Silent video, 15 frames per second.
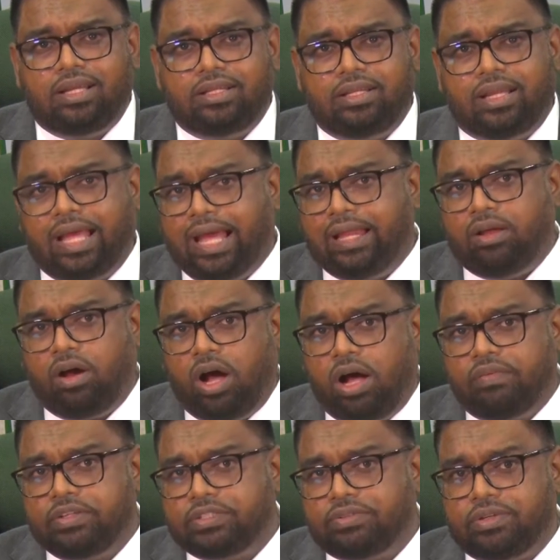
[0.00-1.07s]
the Guyana
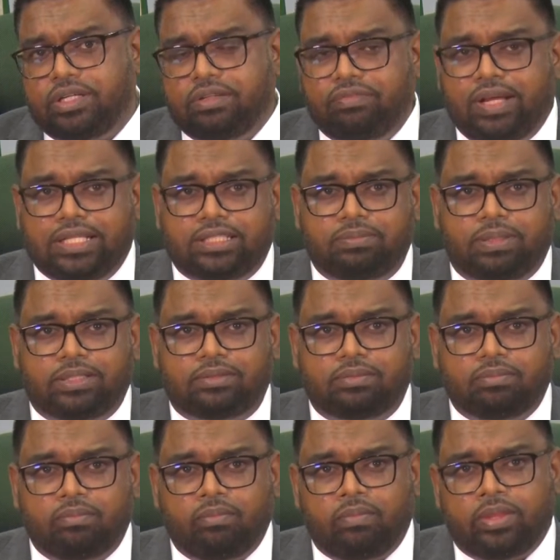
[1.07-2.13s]
Office for Investment
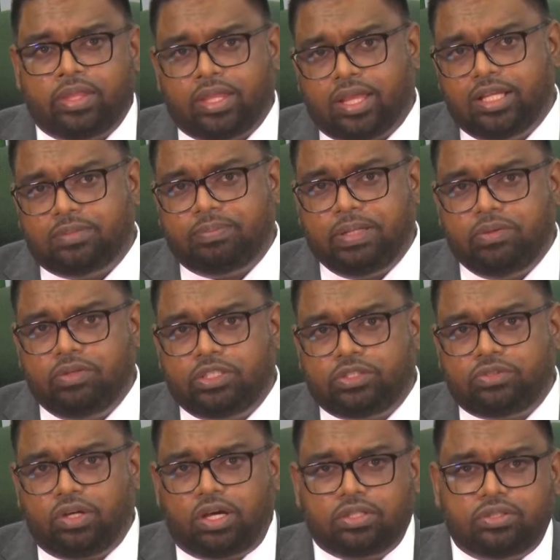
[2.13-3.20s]
is being
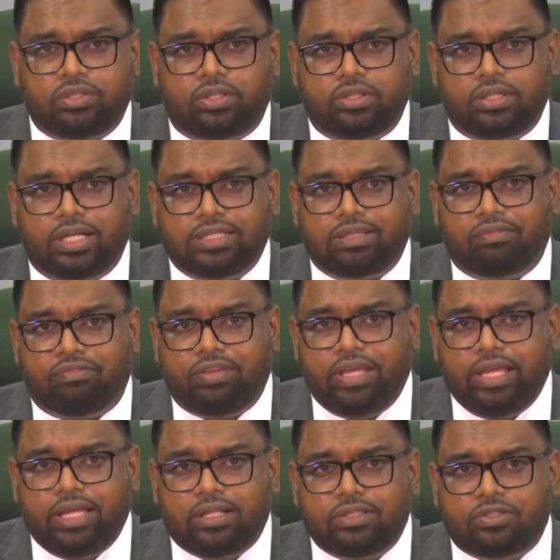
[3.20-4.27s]
restructured as a
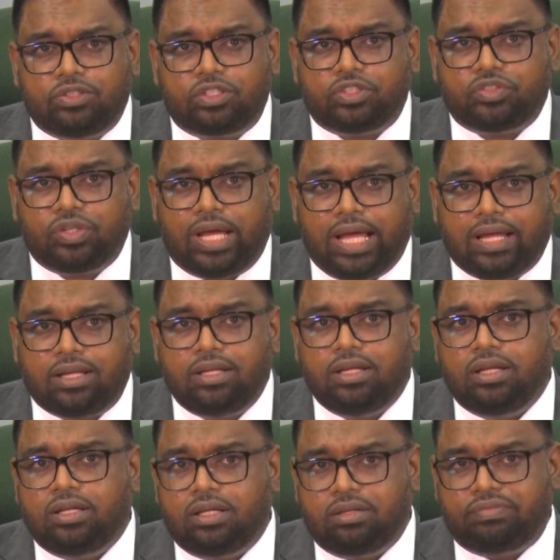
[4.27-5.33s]
vehicle to attract
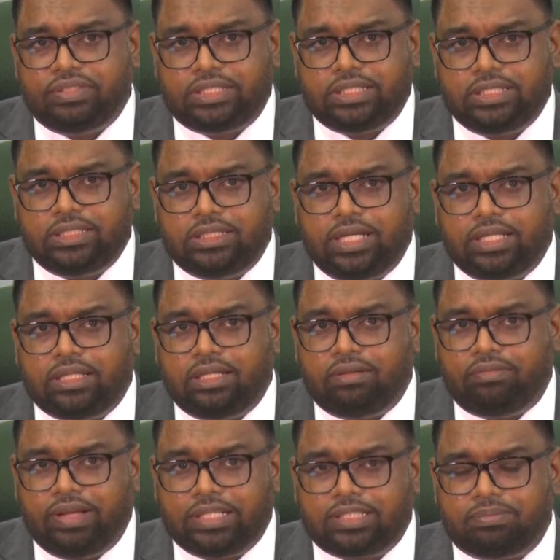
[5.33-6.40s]
and facilitate
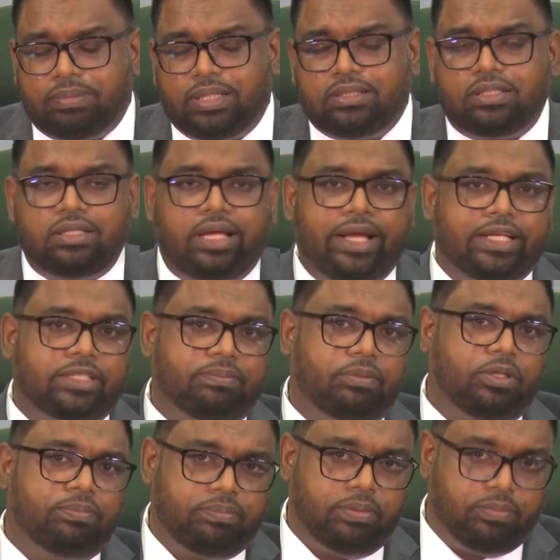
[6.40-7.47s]
investment and
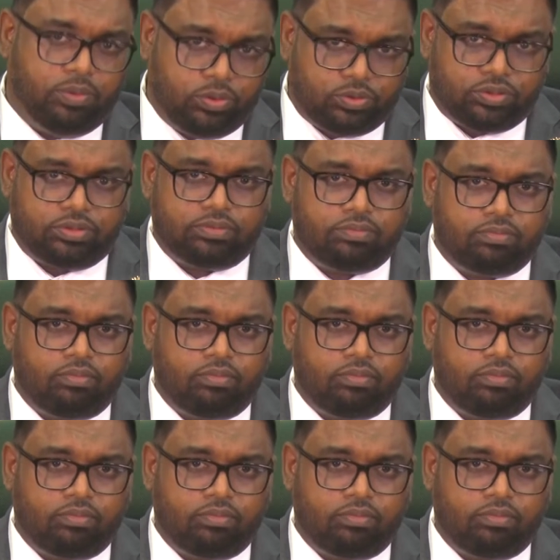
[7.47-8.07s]
export promotion.